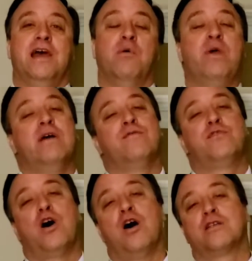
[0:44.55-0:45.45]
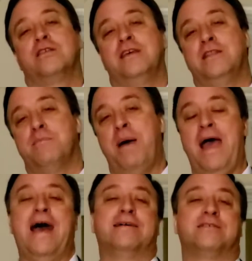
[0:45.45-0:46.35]
And we have talked in the
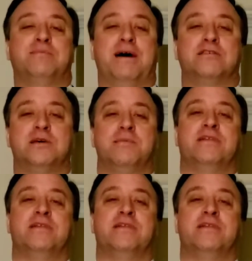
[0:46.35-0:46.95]
past about some